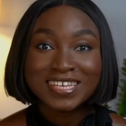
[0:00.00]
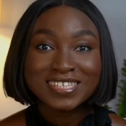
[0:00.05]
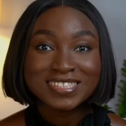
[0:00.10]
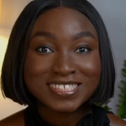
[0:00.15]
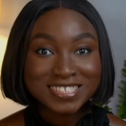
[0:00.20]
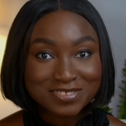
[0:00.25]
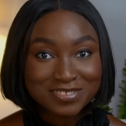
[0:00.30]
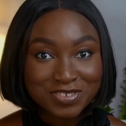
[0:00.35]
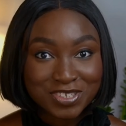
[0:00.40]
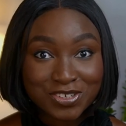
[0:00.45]
In
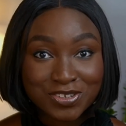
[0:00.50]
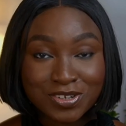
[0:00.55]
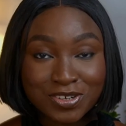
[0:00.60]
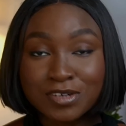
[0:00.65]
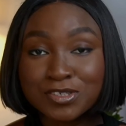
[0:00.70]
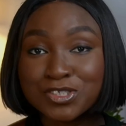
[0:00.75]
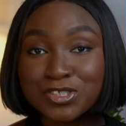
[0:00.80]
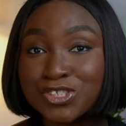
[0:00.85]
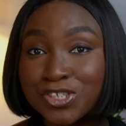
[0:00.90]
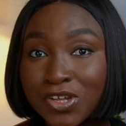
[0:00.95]
this video,
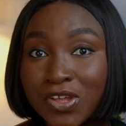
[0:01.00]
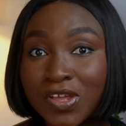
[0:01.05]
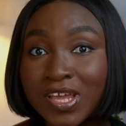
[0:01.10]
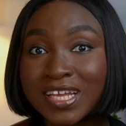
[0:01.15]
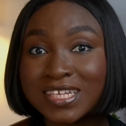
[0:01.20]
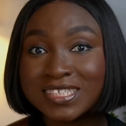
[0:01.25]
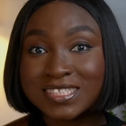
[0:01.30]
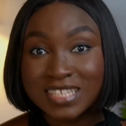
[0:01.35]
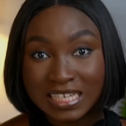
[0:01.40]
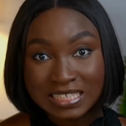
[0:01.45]
I'll show you
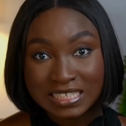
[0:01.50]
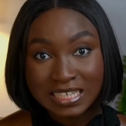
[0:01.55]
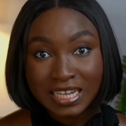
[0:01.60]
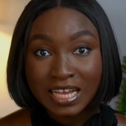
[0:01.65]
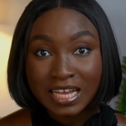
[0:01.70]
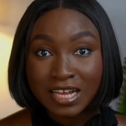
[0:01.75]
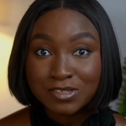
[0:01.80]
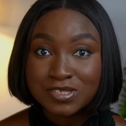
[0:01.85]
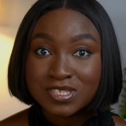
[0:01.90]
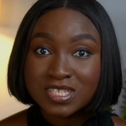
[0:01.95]
exactly
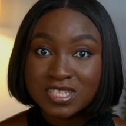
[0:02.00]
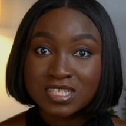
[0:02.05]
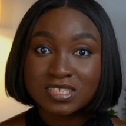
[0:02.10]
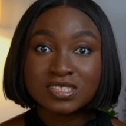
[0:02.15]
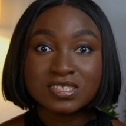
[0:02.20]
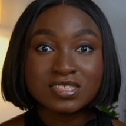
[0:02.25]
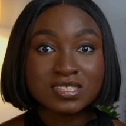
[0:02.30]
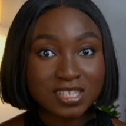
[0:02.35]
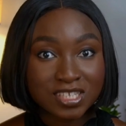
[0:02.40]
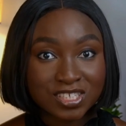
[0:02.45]
how to
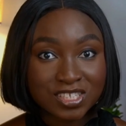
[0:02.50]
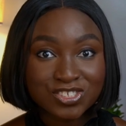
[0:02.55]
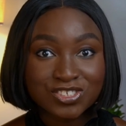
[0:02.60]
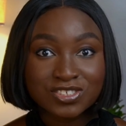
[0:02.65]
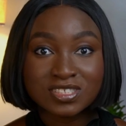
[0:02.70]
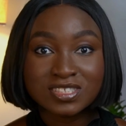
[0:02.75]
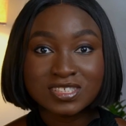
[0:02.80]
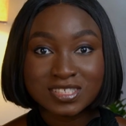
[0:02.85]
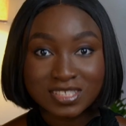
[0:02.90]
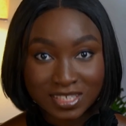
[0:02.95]
teach your
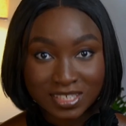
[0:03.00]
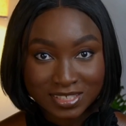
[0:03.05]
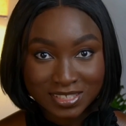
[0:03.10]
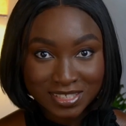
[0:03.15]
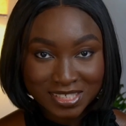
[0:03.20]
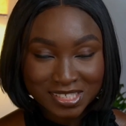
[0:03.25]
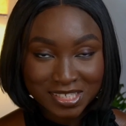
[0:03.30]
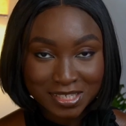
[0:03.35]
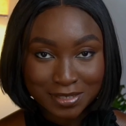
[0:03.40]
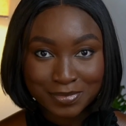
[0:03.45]
design
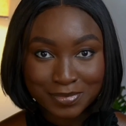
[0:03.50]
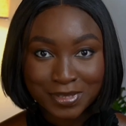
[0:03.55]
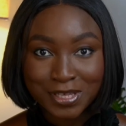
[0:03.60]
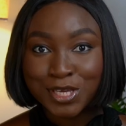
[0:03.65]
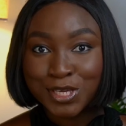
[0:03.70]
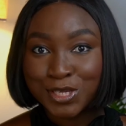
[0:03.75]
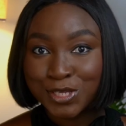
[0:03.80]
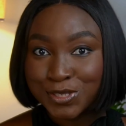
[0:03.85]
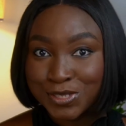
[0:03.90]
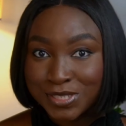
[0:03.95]
system
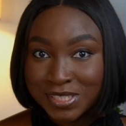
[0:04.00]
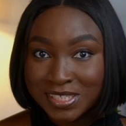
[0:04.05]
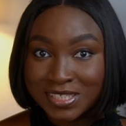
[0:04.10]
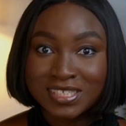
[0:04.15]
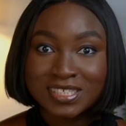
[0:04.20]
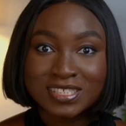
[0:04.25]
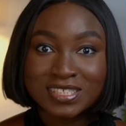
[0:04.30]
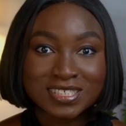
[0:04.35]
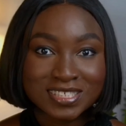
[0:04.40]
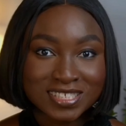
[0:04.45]
using
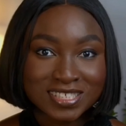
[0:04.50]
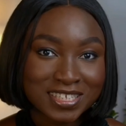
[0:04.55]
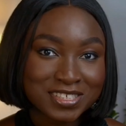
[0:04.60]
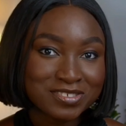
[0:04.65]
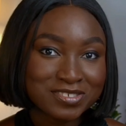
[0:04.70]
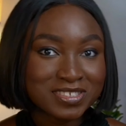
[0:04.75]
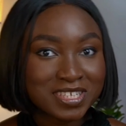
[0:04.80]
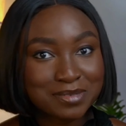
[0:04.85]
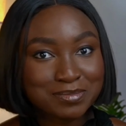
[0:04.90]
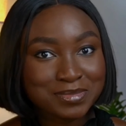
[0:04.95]
a
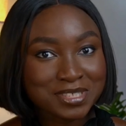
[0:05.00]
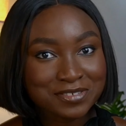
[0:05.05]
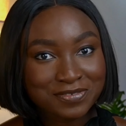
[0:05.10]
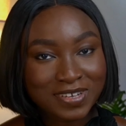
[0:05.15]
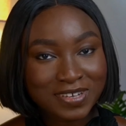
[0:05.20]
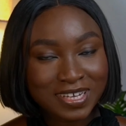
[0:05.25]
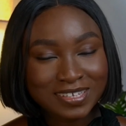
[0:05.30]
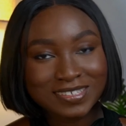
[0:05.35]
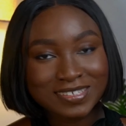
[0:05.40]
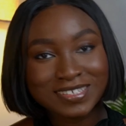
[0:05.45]
design.md
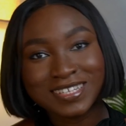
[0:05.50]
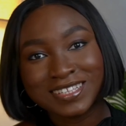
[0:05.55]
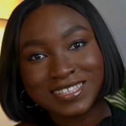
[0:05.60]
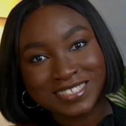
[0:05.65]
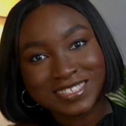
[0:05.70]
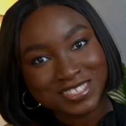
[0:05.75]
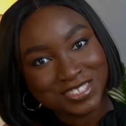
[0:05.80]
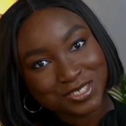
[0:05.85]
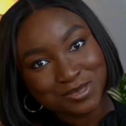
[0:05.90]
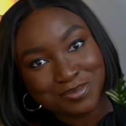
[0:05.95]
file.
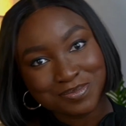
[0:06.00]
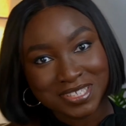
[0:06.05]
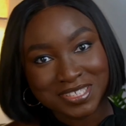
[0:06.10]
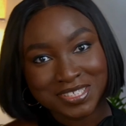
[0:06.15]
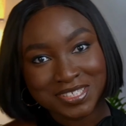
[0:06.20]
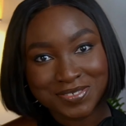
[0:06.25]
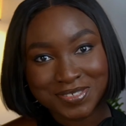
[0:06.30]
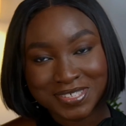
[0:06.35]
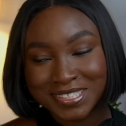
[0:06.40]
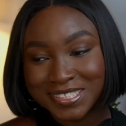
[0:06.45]
Let's jump
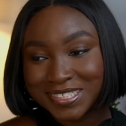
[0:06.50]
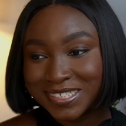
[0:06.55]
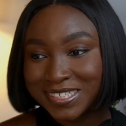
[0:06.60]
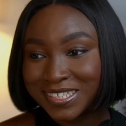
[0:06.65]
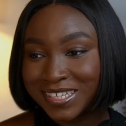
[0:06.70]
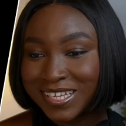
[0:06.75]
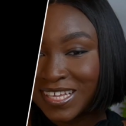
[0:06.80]
into it.